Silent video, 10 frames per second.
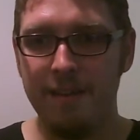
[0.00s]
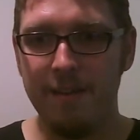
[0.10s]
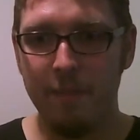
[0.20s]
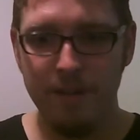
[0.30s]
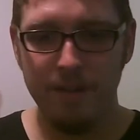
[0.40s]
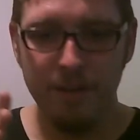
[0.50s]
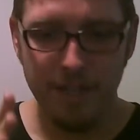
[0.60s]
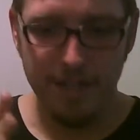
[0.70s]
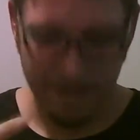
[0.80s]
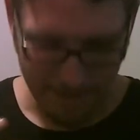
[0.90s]
When you
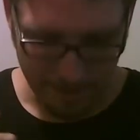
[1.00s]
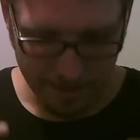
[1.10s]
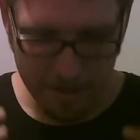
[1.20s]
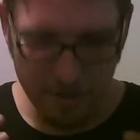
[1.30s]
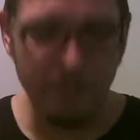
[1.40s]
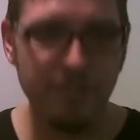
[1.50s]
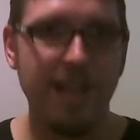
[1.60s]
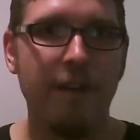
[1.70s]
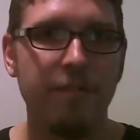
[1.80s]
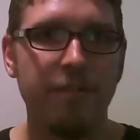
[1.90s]
look at
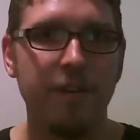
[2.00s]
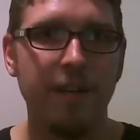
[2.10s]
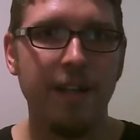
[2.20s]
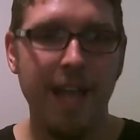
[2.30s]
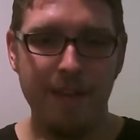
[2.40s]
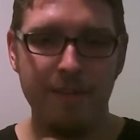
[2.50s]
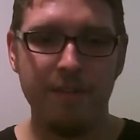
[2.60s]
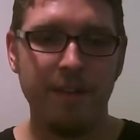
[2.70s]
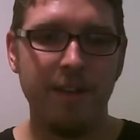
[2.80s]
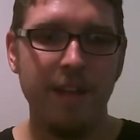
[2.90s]
yourself
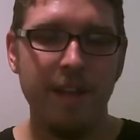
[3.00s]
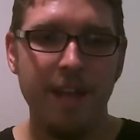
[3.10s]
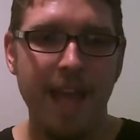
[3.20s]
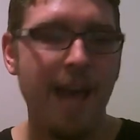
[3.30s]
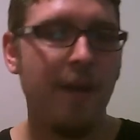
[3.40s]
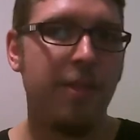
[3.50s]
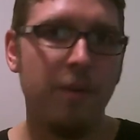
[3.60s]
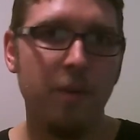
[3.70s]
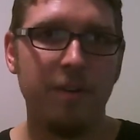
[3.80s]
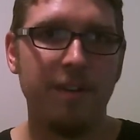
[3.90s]
and how
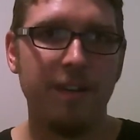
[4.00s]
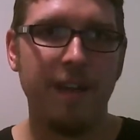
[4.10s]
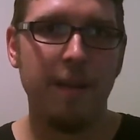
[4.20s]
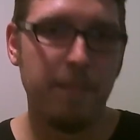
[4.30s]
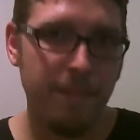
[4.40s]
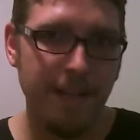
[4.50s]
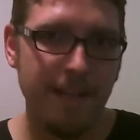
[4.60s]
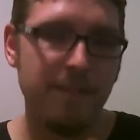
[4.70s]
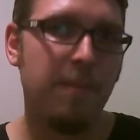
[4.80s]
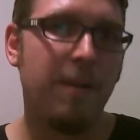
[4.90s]
thought
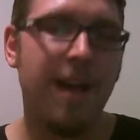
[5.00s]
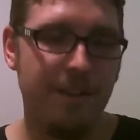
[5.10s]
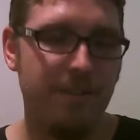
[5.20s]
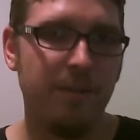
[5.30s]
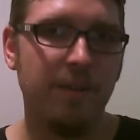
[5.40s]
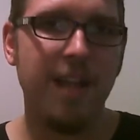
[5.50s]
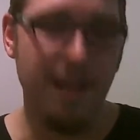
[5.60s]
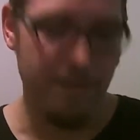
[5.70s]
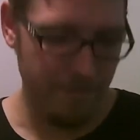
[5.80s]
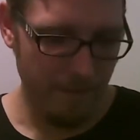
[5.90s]
is applied in your
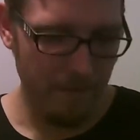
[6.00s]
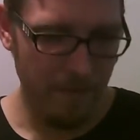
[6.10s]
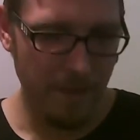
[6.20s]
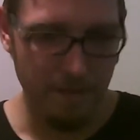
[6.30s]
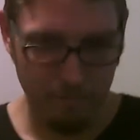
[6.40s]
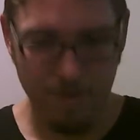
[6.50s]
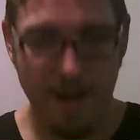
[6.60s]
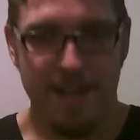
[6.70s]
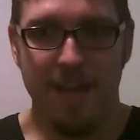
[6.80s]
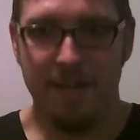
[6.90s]
life
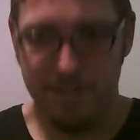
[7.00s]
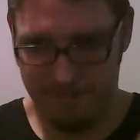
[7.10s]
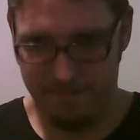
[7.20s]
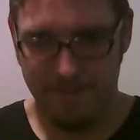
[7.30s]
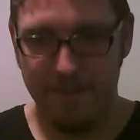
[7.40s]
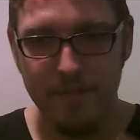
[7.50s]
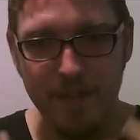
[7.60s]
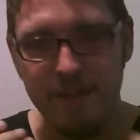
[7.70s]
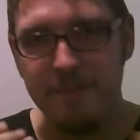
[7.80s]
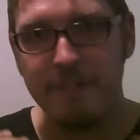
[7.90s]
right now, just
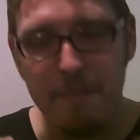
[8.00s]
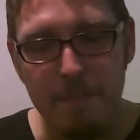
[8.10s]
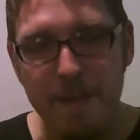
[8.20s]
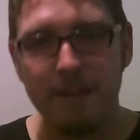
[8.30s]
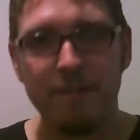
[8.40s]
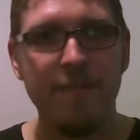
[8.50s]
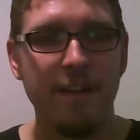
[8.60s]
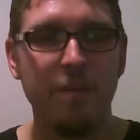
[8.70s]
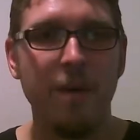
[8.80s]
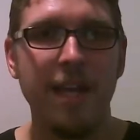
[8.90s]
in a very
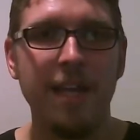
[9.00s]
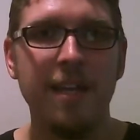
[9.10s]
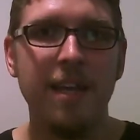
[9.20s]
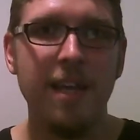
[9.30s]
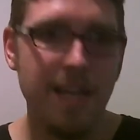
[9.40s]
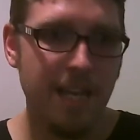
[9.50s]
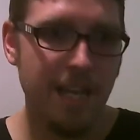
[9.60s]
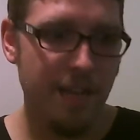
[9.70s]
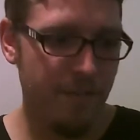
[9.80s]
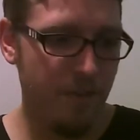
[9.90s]
matter-of-fact way.
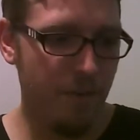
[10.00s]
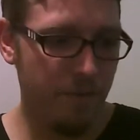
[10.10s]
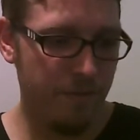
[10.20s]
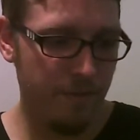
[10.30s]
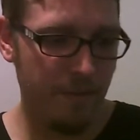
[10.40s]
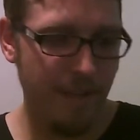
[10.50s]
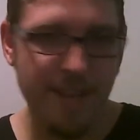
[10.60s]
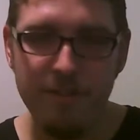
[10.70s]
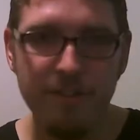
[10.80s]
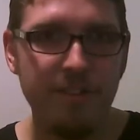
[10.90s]
If you've
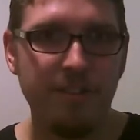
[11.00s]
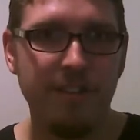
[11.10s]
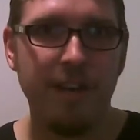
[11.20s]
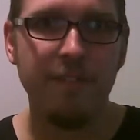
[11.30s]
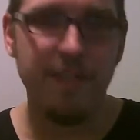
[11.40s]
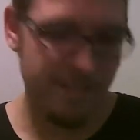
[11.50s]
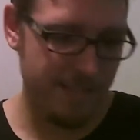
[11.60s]
injured yourself, let's